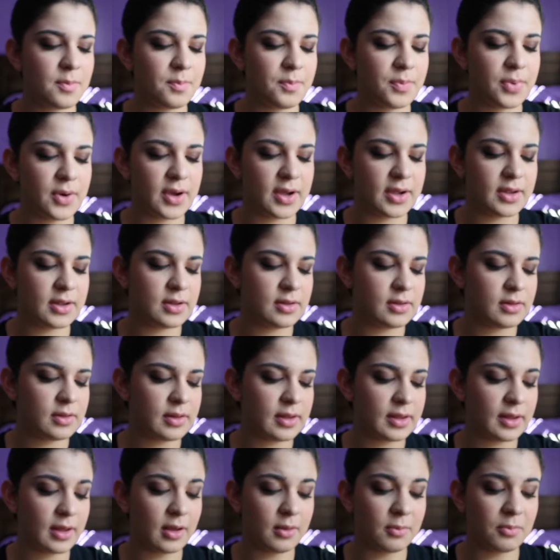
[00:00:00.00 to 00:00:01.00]
But,
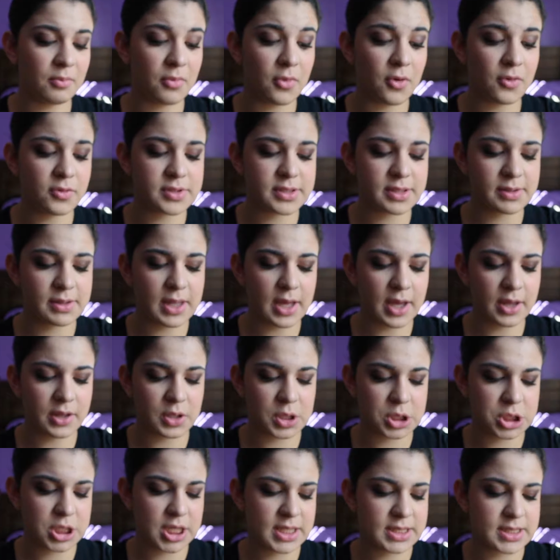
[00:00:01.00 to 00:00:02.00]
like, most of the
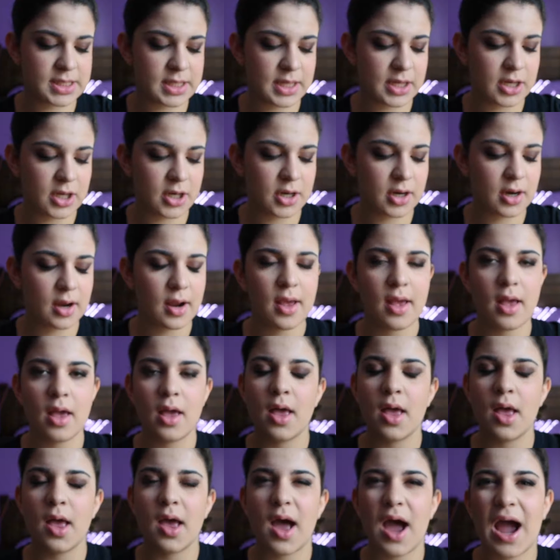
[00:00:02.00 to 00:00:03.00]
other shades in here,
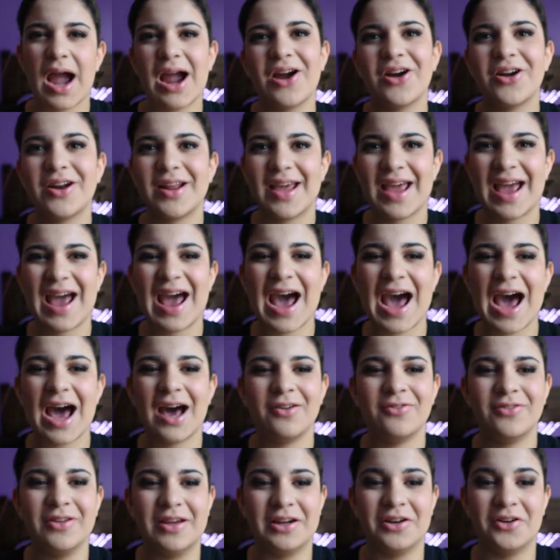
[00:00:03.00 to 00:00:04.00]
I already
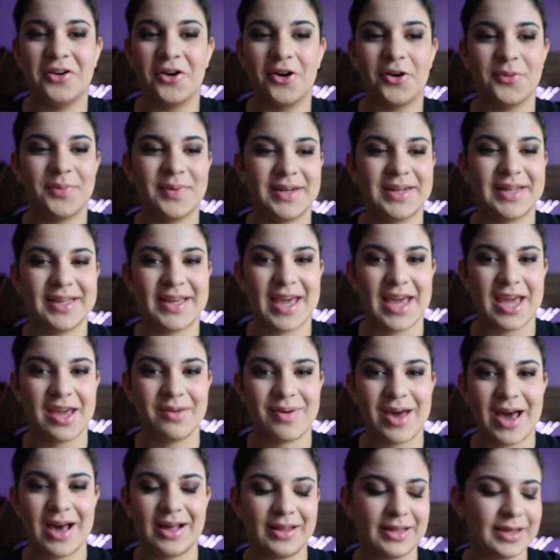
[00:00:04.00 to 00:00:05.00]
have in Urban Decay
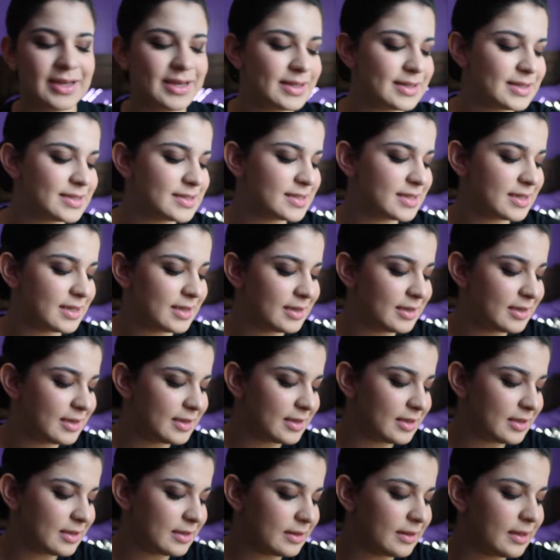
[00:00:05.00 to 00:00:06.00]
palettes.
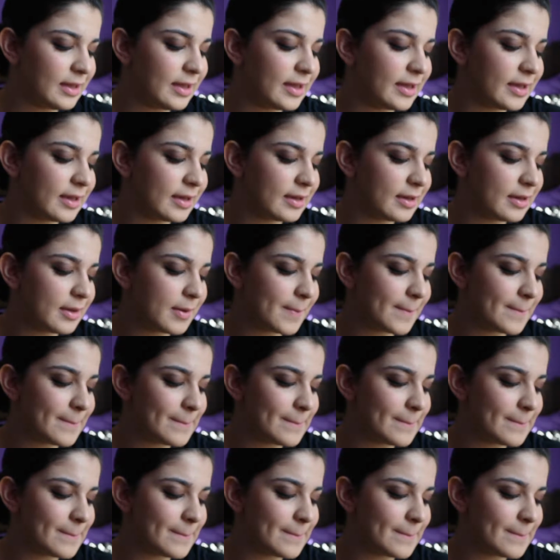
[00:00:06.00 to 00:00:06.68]
Like,